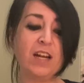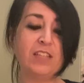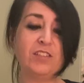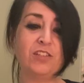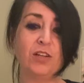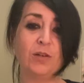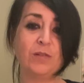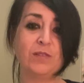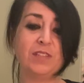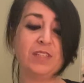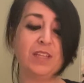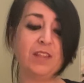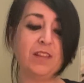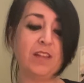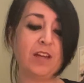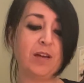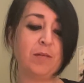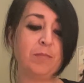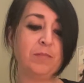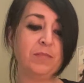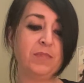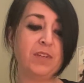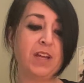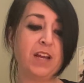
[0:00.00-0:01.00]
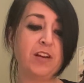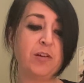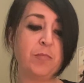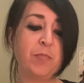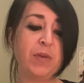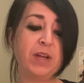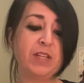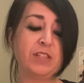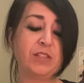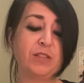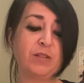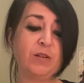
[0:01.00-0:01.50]
don't see them. Knight of
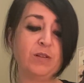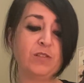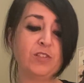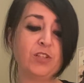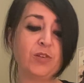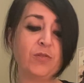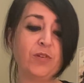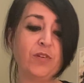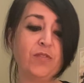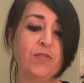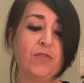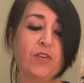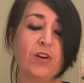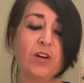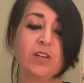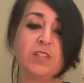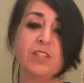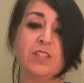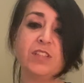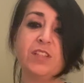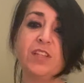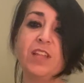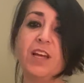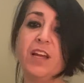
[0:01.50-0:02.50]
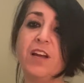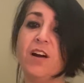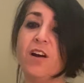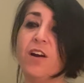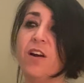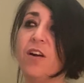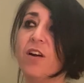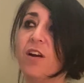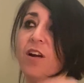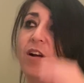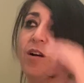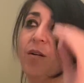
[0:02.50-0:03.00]
Pentacles in reverse. They
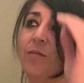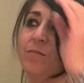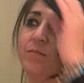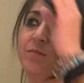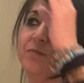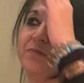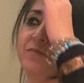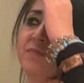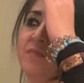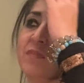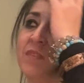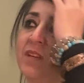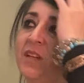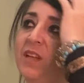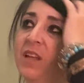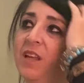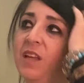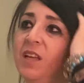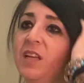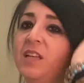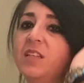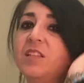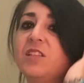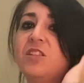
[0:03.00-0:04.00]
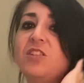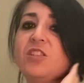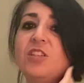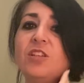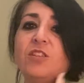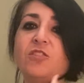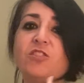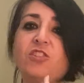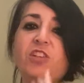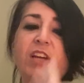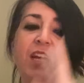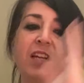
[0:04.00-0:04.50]
are
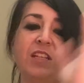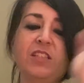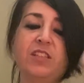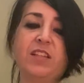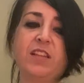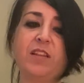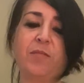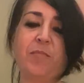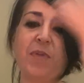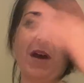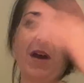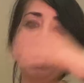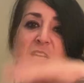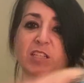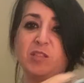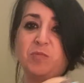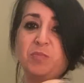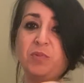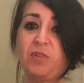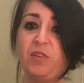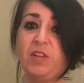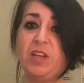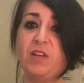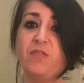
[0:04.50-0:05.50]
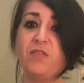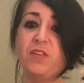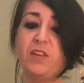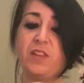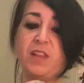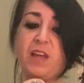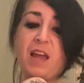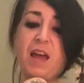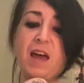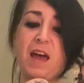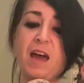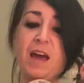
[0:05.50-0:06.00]
still chained to the past belief that
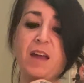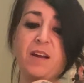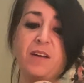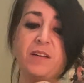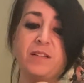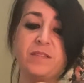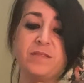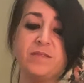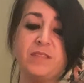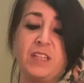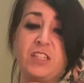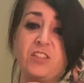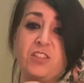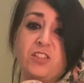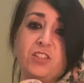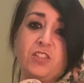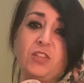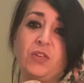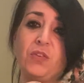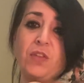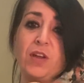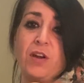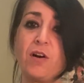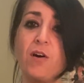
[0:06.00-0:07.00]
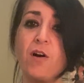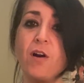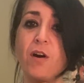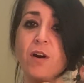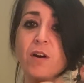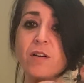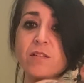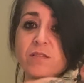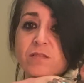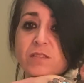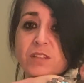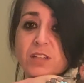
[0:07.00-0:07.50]
they had. That's just who they
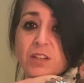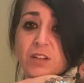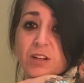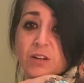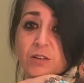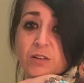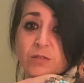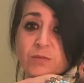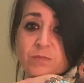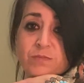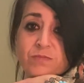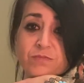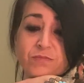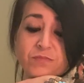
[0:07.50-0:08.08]
are, You